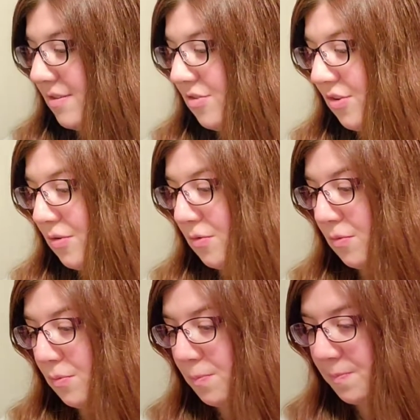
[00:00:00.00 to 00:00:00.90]

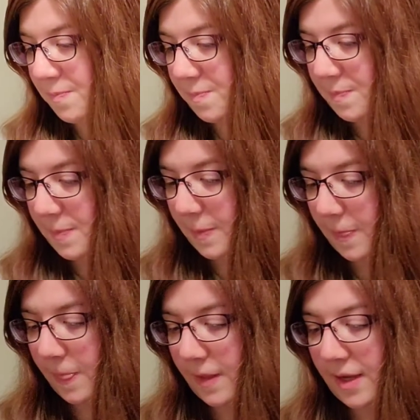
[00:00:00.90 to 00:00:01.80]
So,
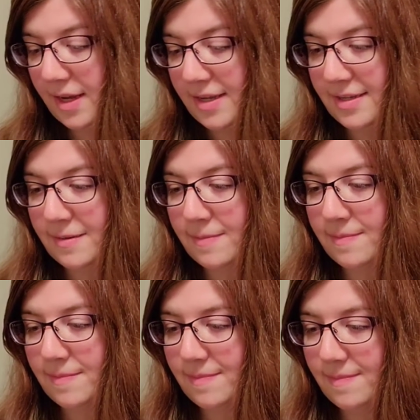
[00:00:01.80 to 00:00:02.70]
I
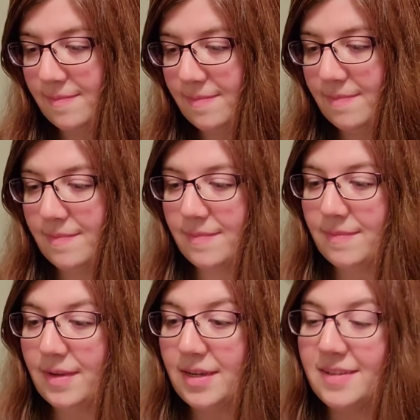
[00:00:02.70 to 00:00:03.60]

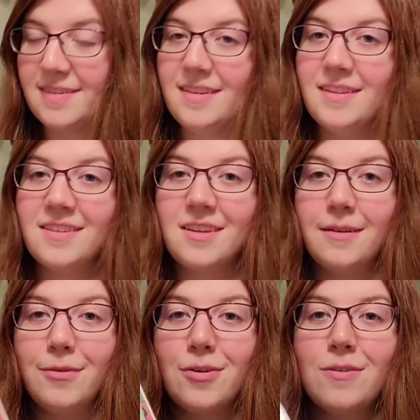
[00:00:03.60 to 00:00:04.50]
had seen this
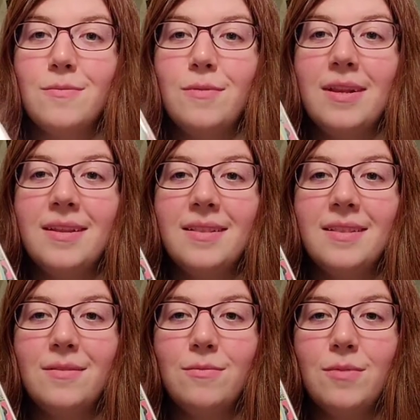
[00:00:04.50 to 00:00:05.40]
cover when
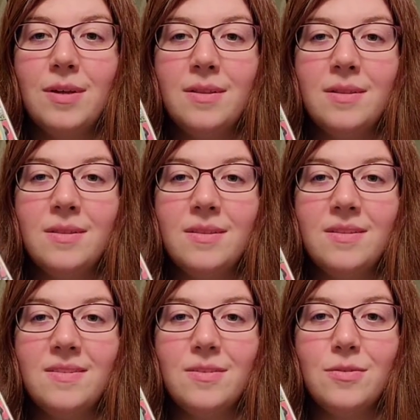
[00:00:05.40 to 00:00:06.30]
the
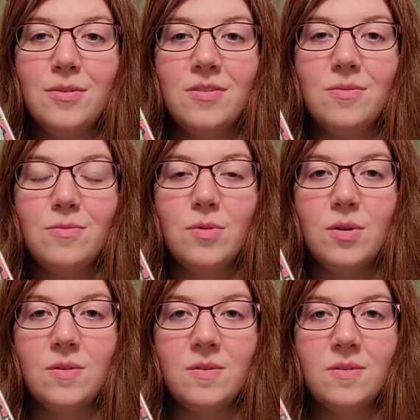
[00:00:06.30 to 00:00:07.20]
series
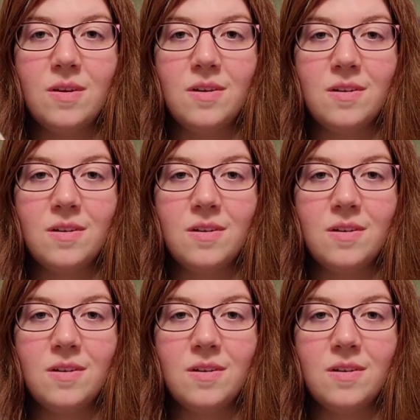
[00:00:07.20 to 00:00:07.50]
was